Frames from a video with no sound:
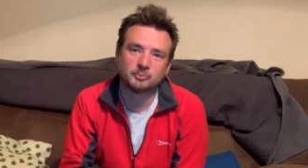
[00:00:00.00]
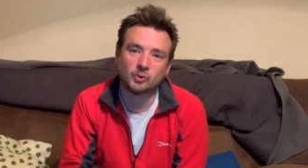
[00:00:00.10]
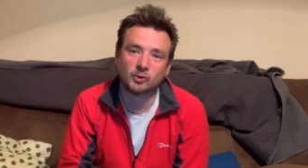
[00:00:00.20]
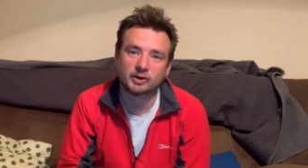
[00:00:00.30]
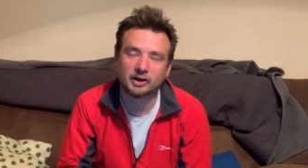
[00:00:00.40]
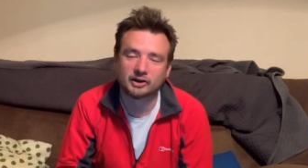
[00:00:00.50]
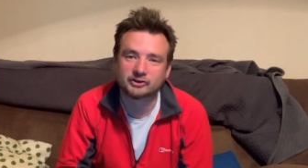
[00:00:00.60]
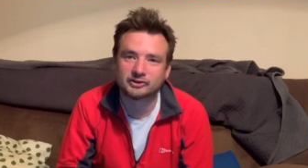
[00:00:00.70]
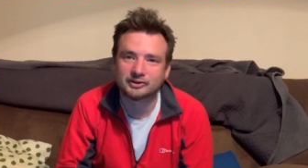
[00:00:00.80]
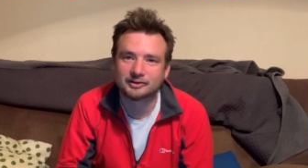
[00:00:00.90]

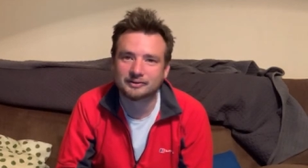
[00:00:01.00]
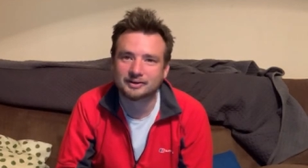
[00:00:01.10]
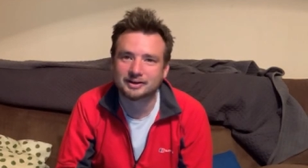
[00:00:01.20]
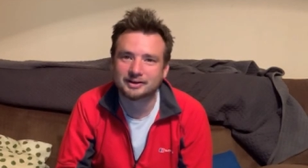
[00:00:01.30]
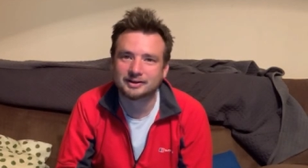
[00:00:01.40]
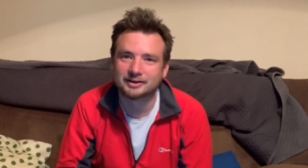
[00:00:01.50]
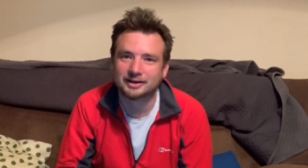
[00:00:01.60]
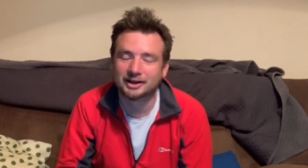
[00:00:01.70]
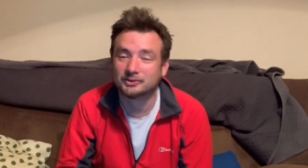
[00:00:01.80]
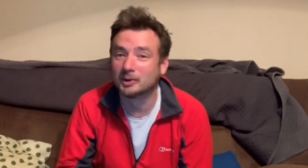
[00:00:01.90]
broadcast,
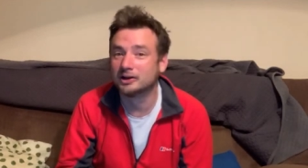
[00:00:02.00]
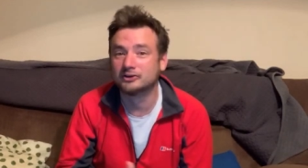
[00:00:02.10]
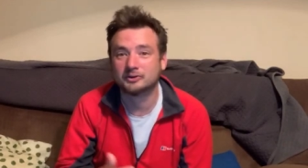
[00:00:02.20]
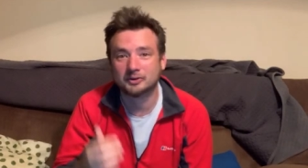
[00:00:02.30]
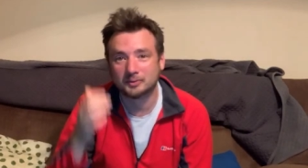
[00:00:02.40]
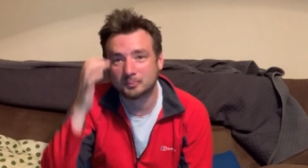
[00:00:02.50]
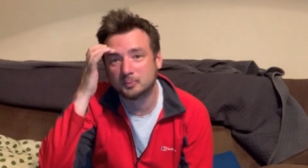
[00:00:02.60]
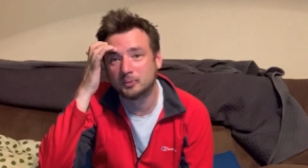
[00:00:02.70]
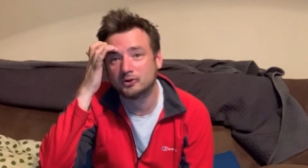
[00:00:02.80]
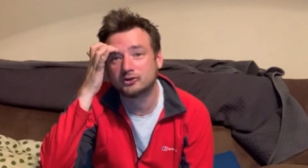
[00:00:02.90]
as well as
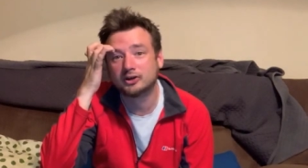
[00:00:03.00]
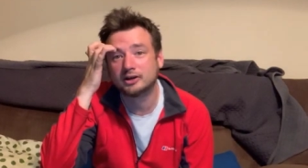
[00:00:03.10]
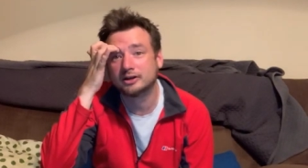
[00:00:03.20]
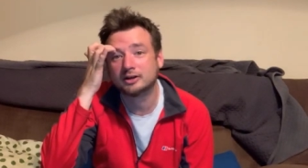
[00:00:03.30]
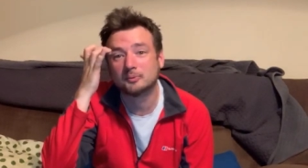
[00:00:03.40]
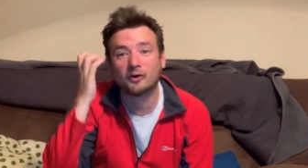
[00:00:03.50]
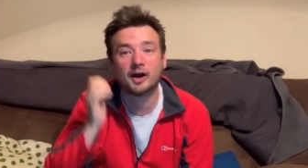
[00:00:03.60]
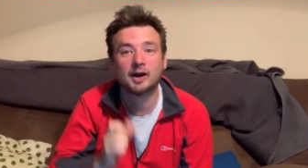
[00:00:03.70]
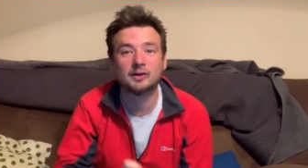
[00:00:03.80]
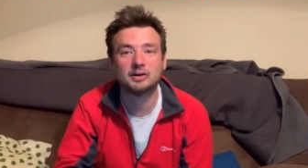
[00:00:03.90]
boosting the
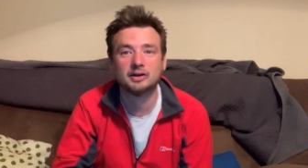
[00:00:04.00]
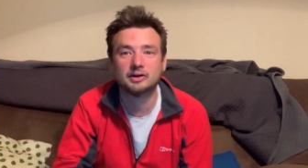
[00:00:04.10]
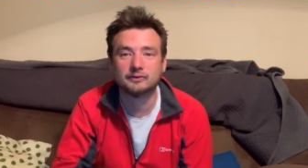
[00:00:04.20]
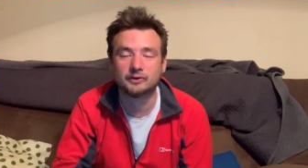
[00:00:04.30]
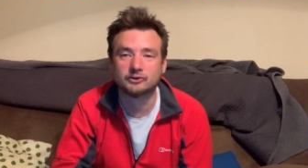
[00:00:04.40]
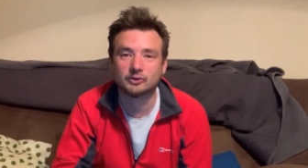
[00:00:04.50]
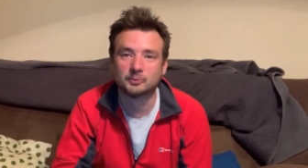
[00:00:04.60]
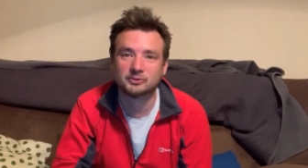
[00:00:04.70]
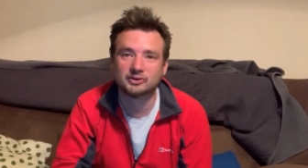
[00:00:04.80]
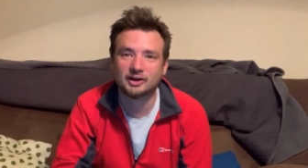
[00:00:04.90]
morale of the
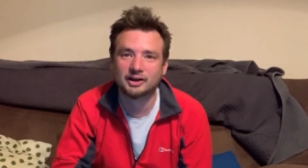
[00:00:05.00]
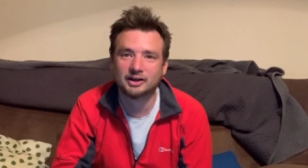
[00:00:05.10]
troops,